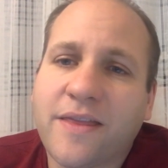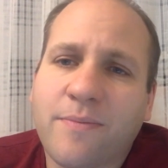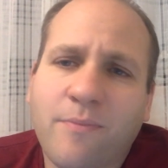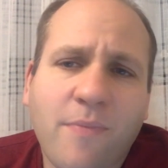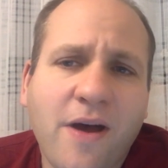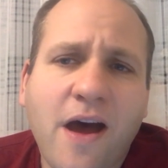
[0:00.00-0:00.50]

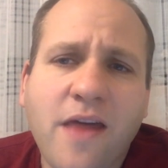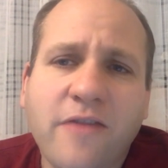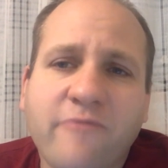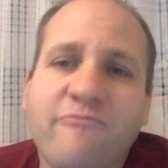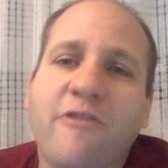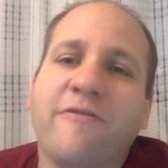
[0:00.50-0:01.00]
My
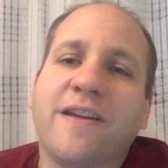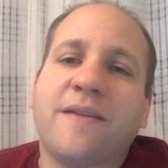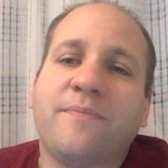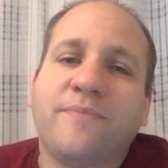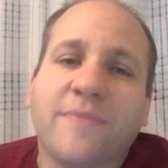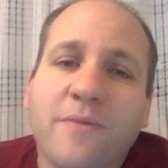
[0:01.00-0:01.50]
other
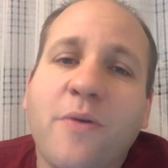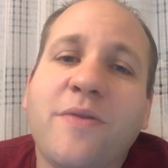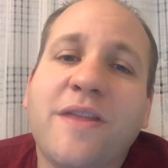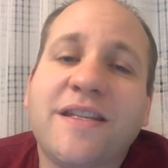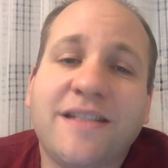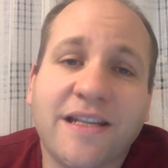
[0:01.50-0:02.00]
worry
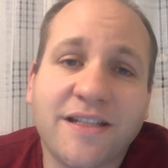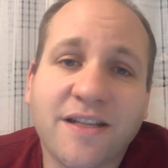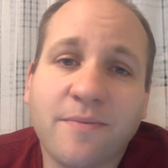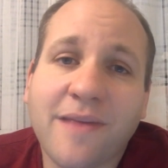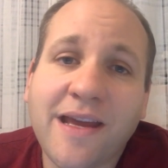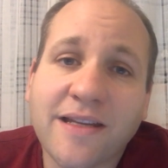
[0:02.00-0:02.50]
with this
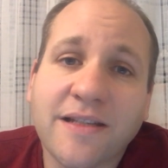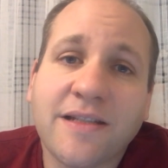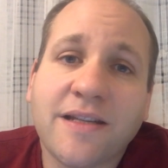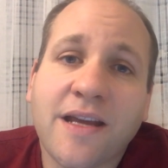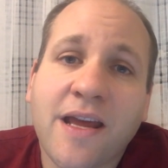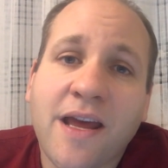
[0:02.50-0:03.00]
system
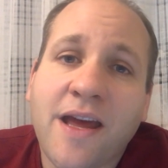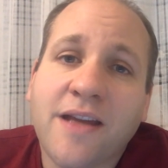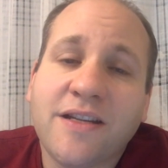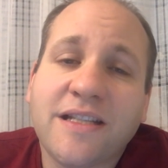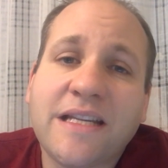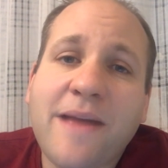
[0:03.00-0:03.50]
is,
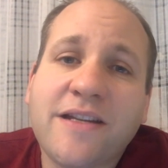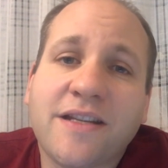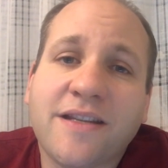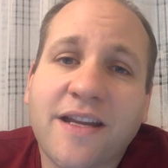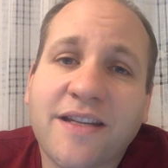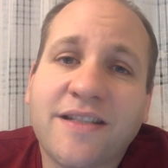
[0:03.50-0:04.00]
just
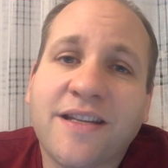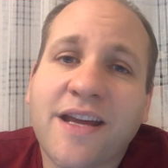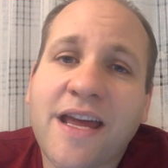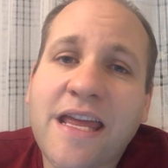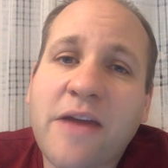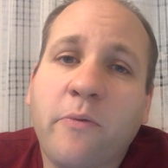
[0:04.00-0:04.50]
imagine this.
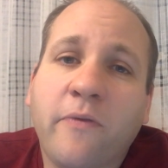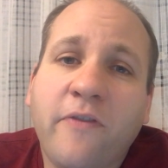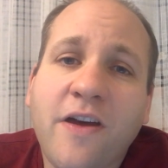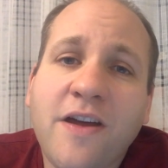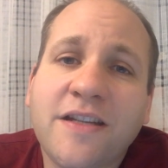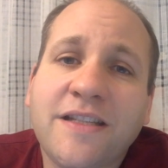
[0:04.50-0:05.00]
You
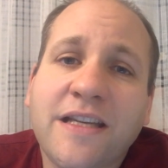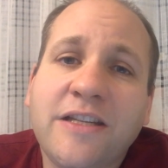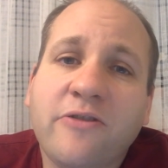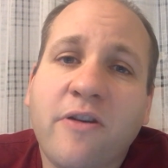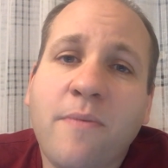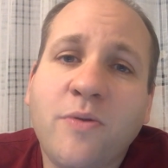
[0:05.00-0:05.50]
reversed
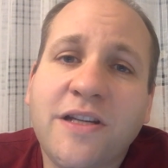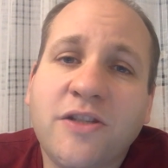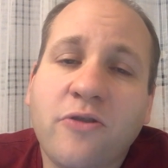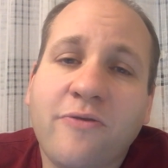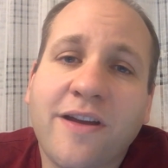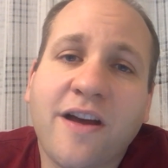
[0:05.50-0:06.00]
into a
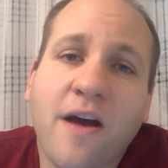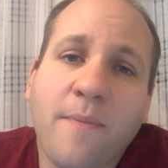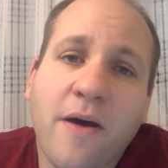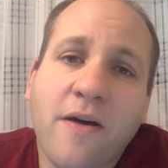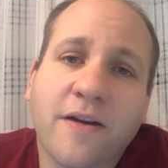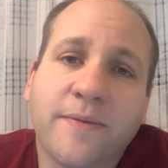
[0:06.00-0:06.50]
multi-storey car
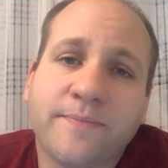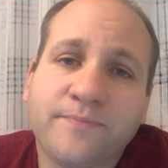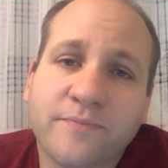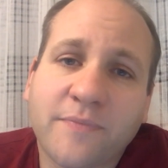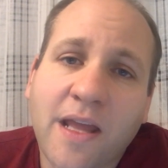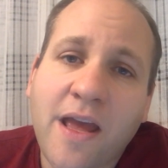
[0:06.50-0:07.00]
park,
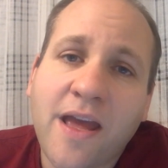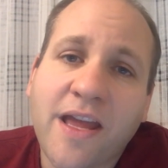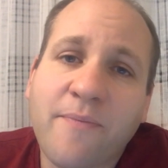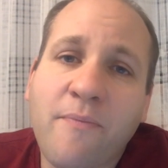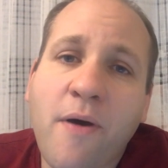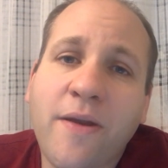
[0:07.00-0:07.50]

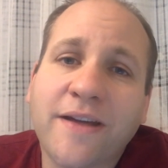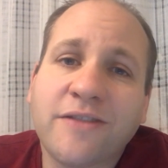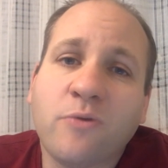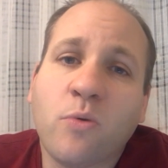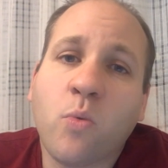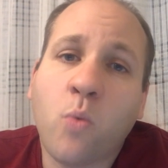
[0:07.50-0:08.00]
you park
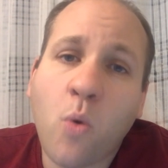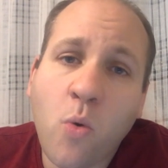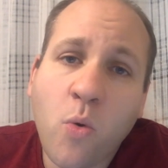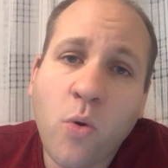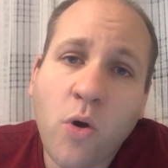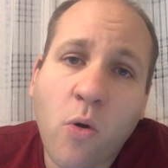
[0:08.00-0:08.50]
next to a
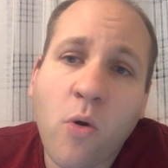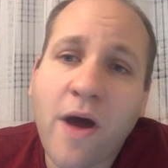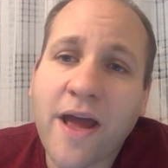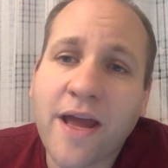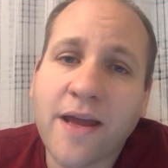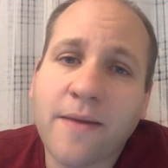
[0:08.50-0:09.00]
wall or
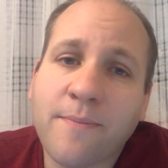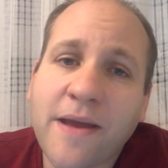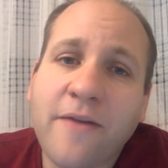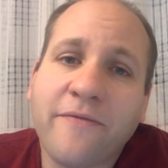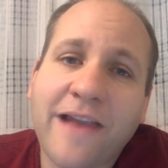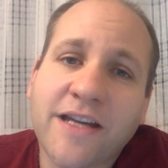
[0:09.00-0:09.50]
a
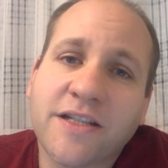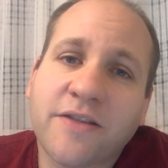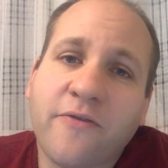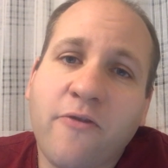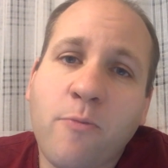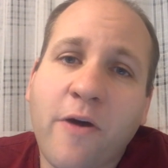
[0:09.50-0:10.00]
big
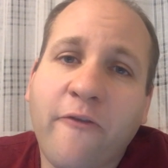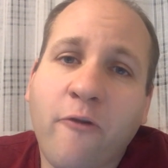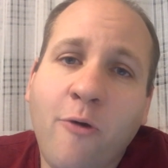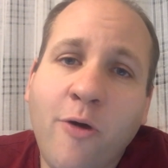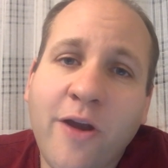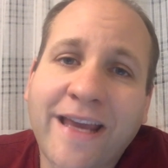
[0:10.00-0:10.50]
flash
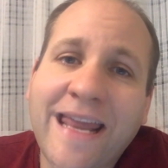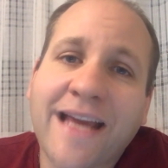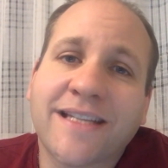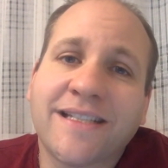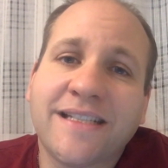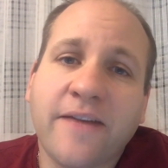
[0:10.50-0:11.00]
4x4 like an
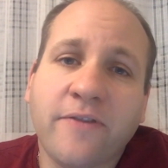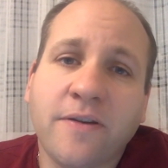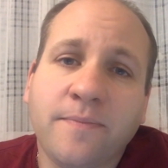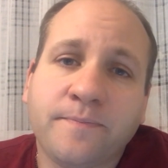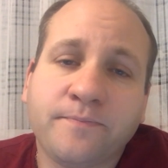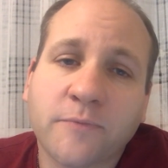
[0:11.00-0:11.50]
X7
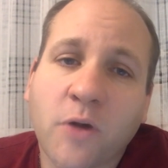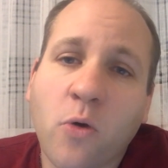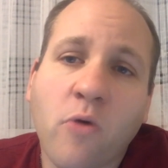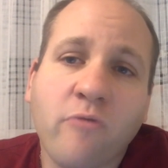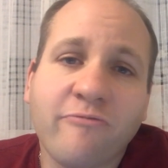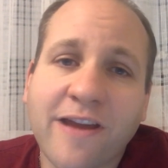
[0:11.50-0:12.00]

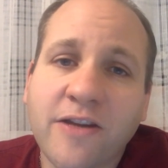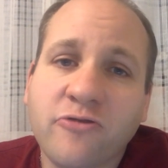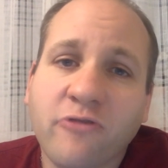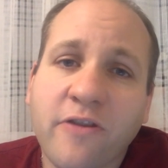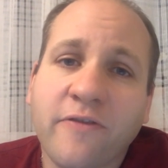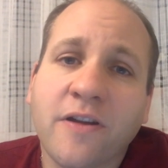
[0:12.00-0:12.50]
or a Range
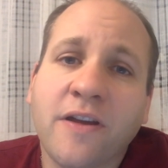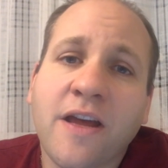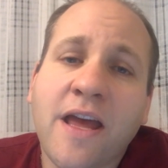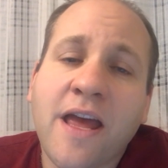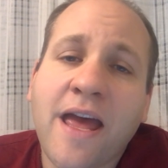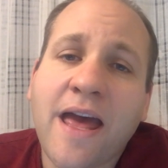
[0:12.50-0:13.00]
Rover,
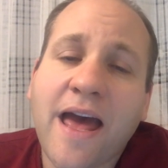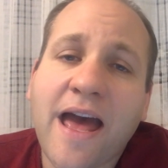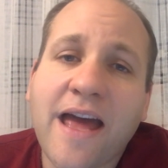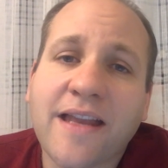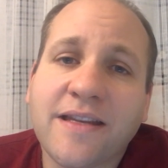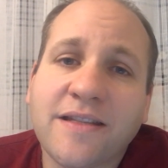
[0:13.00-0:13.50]

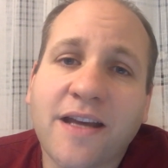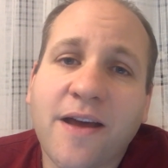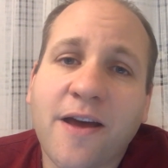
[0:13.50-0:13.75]
and